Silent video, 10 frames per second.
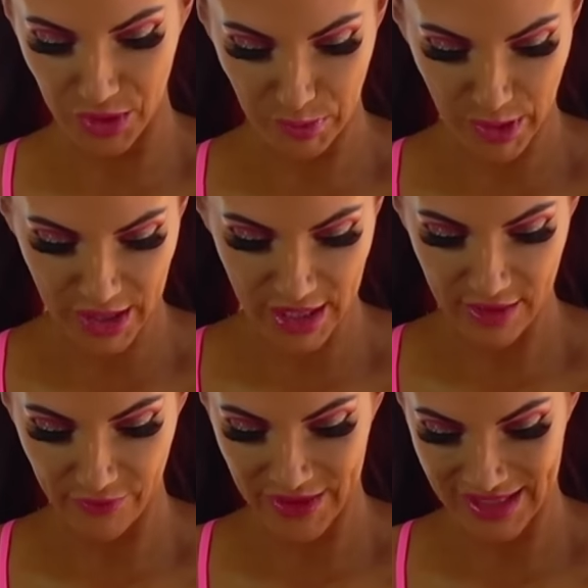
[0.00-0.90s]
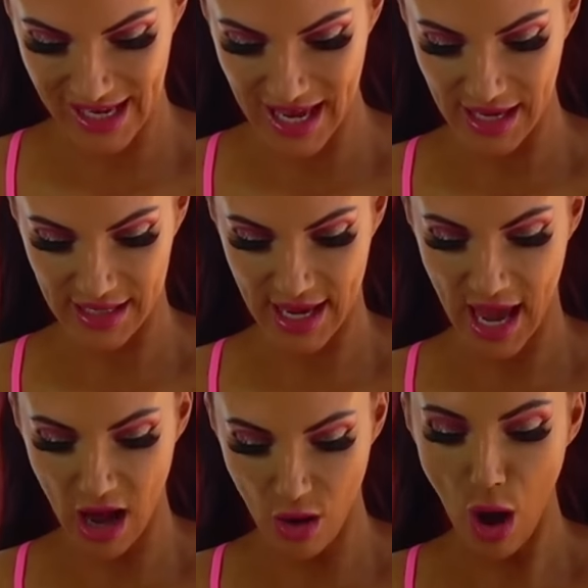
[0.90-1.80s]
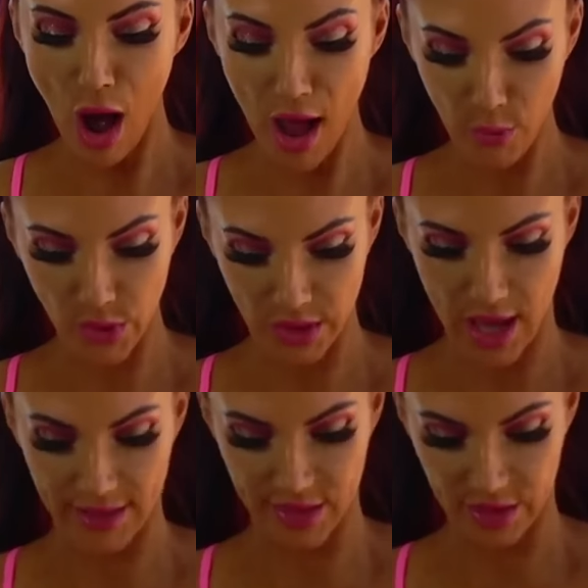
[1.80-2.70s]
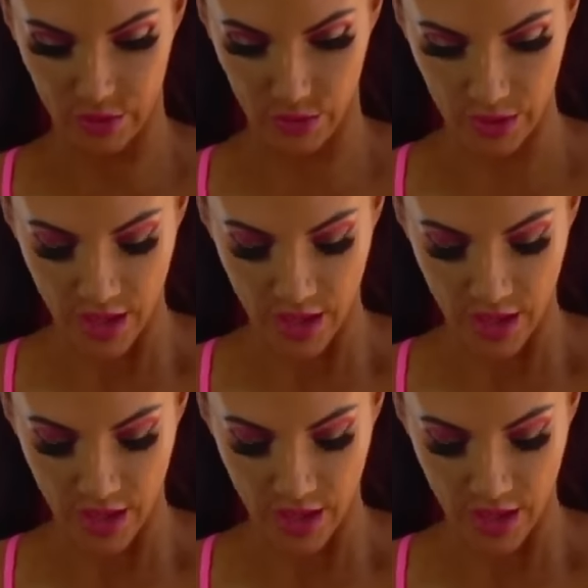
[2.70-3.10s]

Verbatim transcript: Your body physique is how I would like to look.